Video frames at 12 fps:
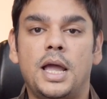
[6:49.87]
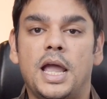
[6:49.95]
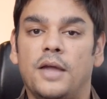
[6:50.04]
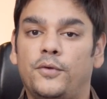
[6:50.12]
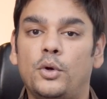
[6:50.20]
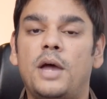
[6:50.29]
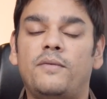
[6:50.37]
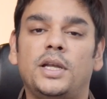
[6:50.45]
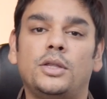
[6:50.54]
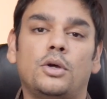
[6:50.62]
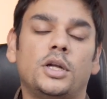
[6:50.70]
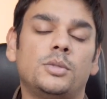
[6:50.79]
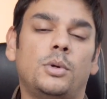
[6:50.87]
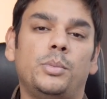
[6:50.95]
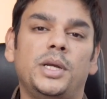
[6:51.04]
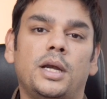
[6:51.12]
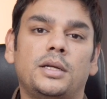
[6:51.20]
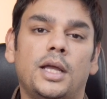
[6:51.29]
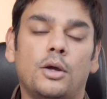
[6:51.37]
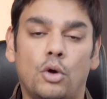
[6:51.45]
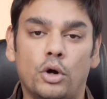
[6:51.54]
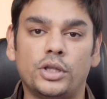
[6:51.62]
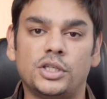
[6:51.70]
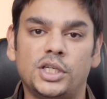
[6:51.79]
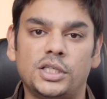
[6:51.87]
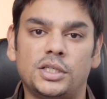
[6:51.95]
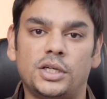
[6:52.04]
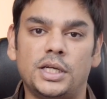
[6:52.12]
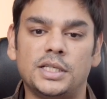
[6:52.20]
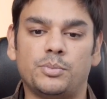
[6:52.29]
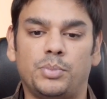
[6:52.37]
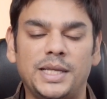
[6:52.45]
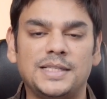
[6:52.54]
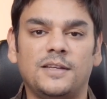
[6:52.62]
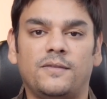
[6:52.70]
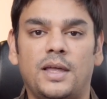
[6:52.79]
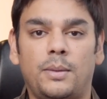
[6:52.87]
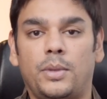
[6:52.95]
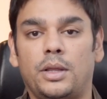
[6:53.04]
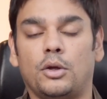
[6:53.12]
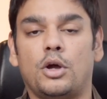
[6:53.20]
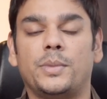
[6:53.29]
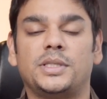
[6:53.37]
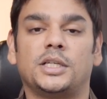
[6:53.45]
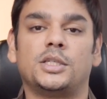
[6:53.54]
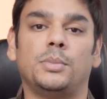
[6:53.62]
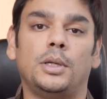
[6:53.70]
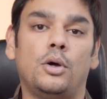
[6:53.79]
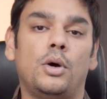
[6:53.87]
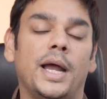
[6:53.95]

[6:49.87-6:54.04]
If you have any thoughts about MediaTek or the G-Series, please leave them in the comment section below.